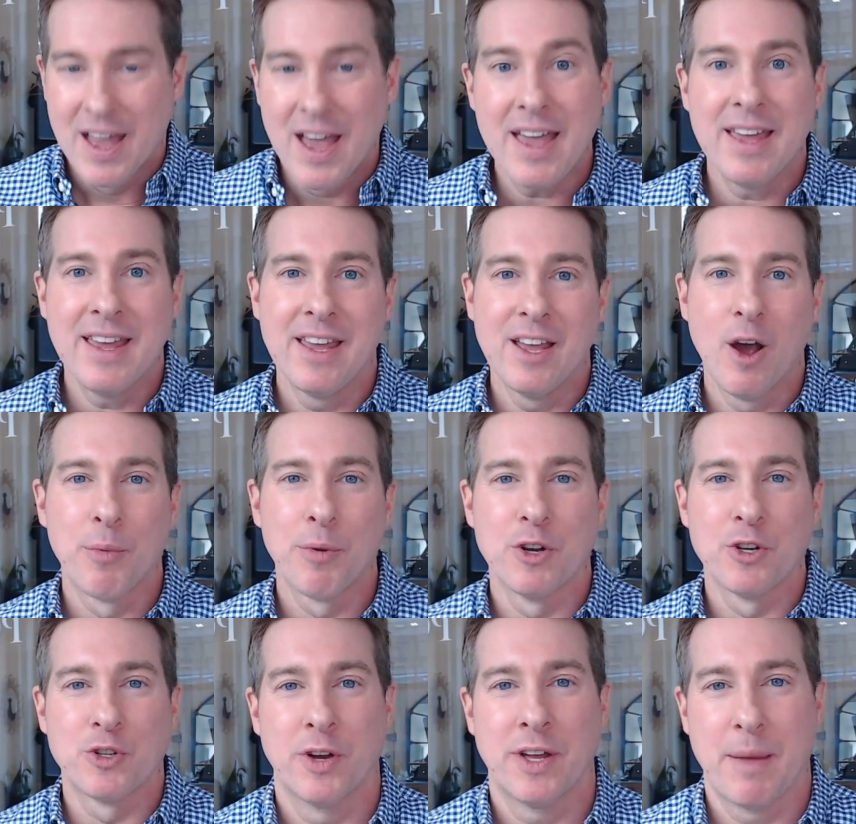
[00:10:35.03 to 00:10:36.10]
Hey, hope you're
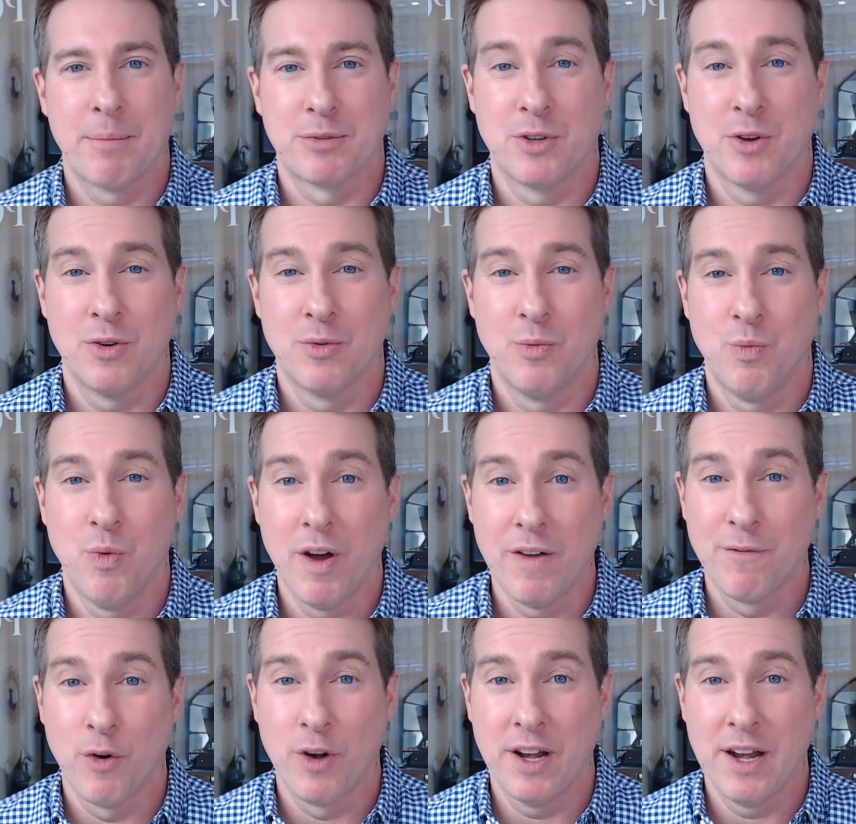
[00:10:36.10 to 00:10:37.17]
enjoying episode
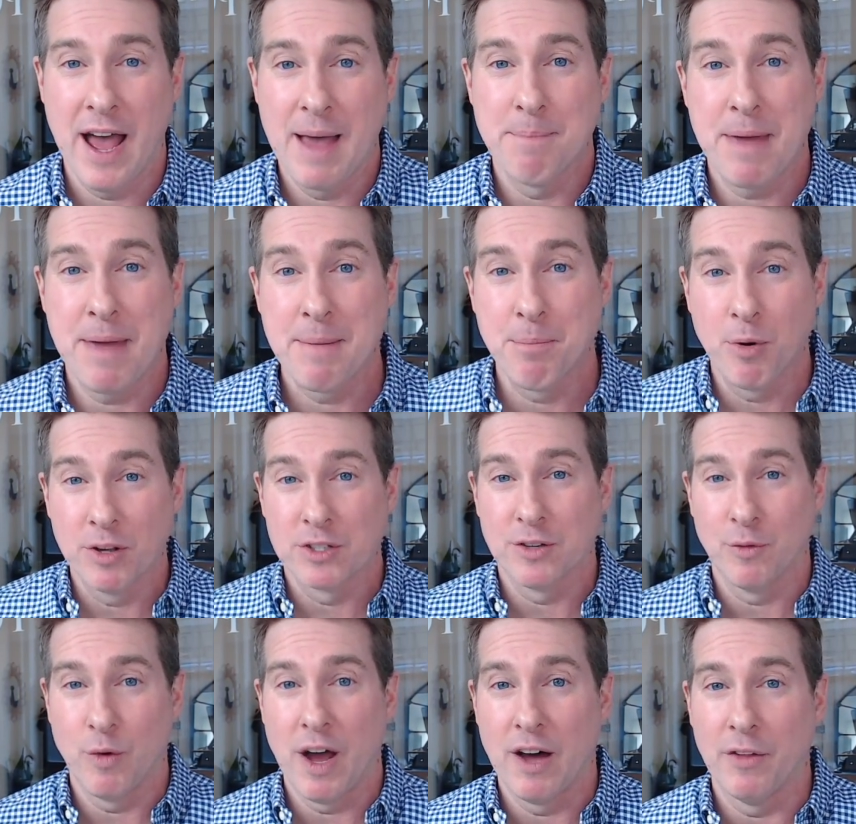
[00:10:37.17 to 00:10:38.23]
149, Payne Points
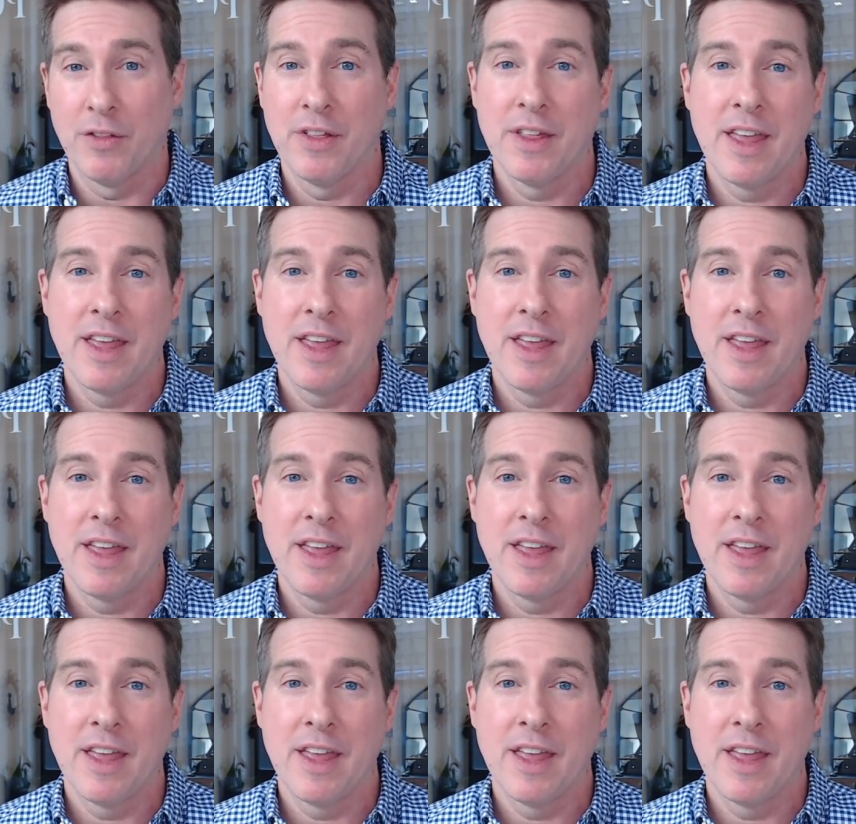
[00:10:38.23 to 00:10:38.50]
of Wealth.